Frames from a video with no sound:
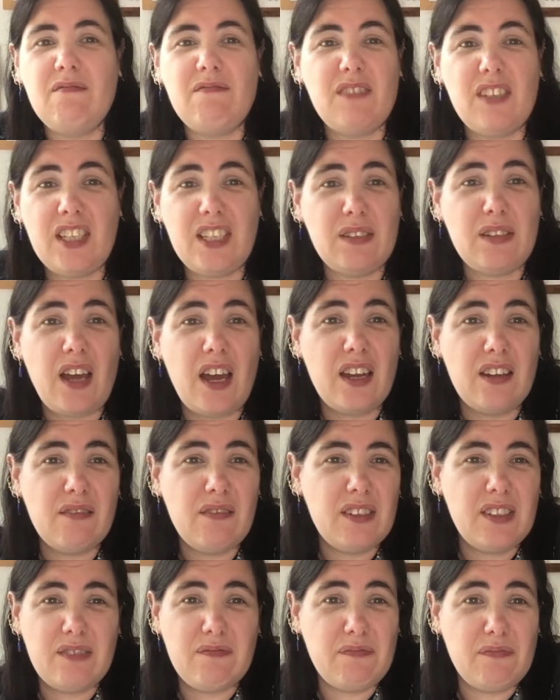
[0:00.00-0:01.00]
This is kind
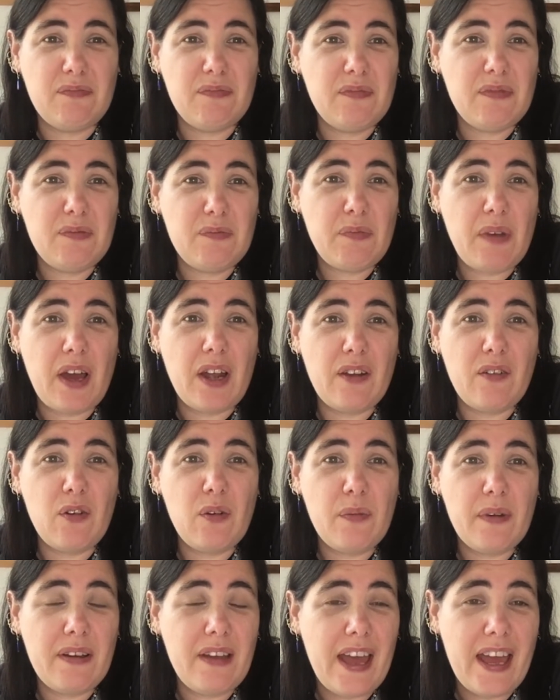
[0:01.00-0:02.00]
of cool,
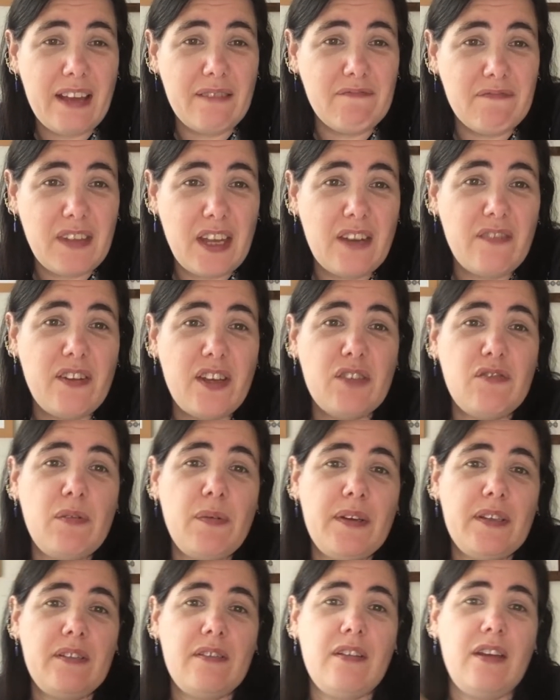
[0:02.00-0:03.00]
but hey, anniversary
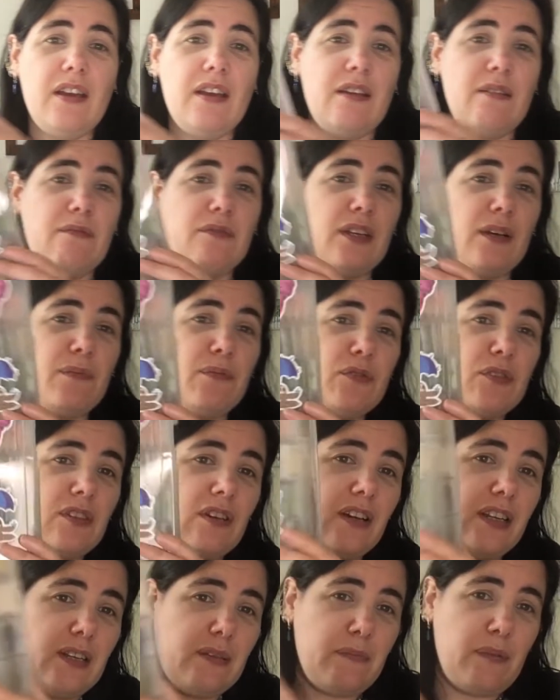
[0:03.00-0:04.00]
present.
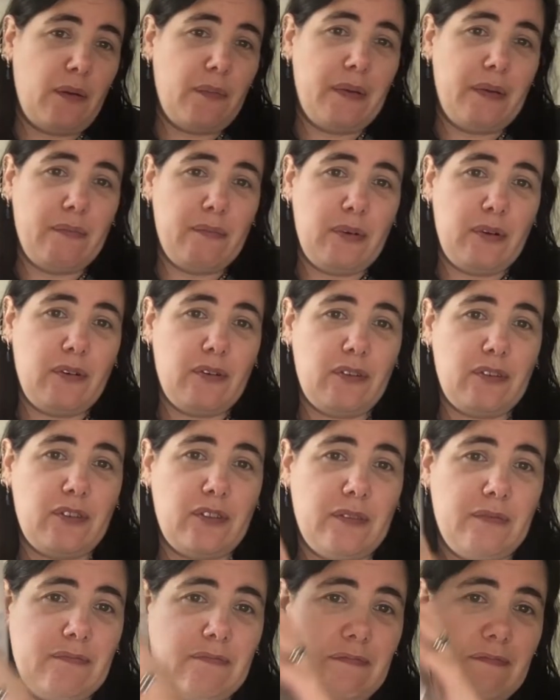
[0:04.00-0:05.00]
Double-sided bobbin box.